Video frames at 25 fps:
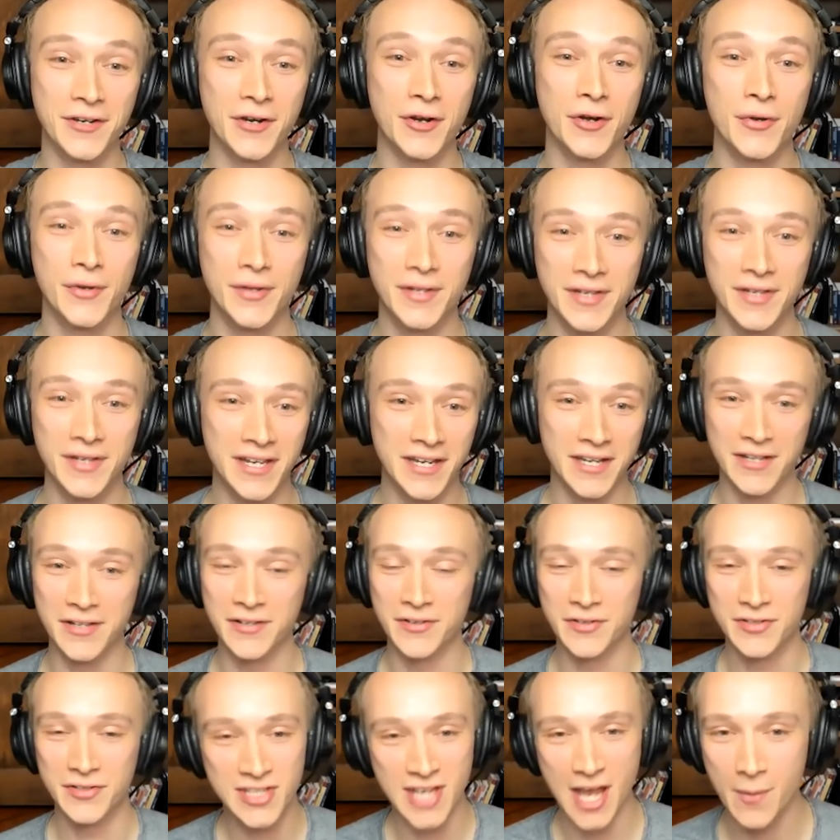you know, and, and
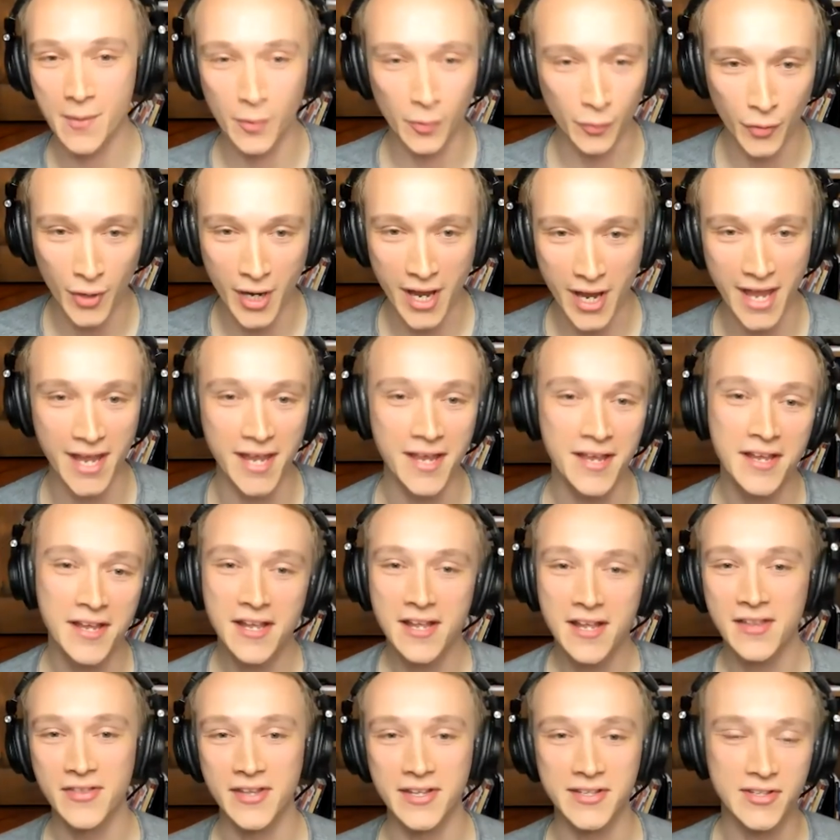a sub array
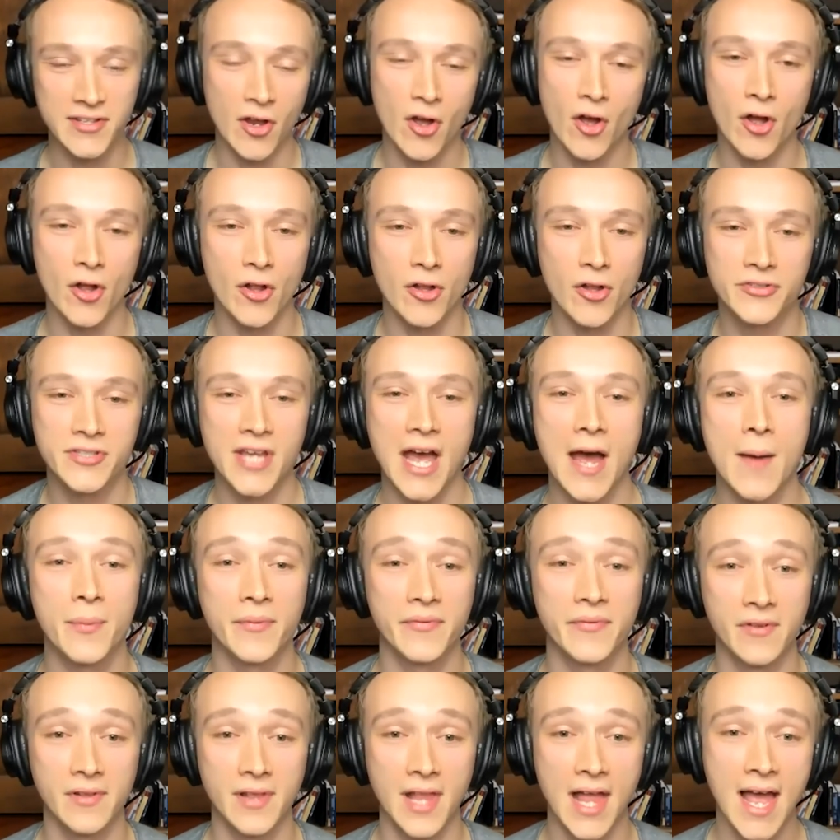that's all
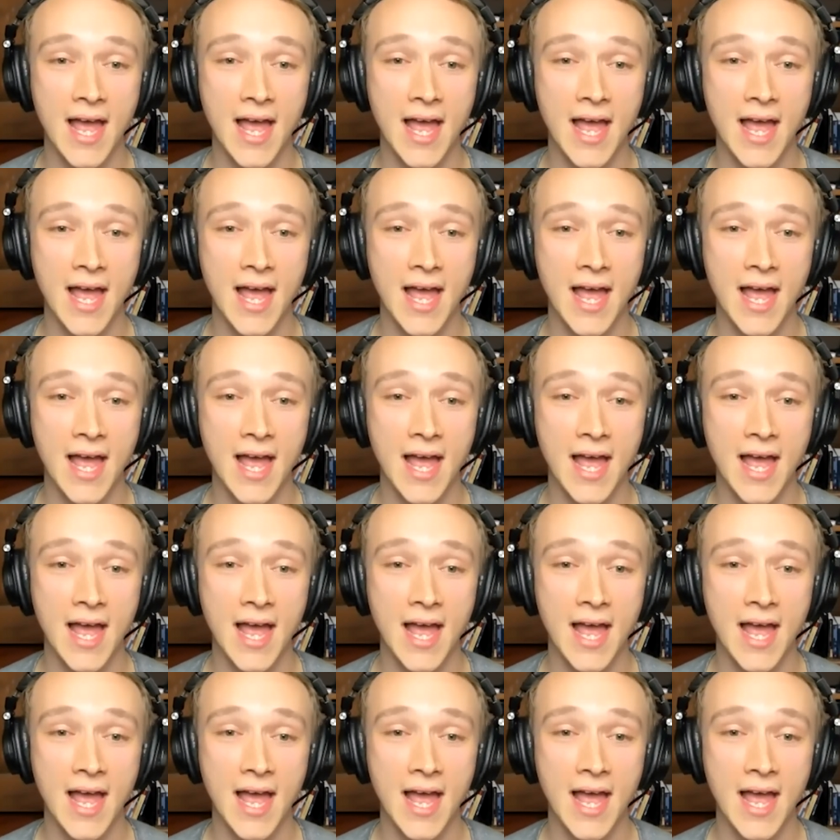top of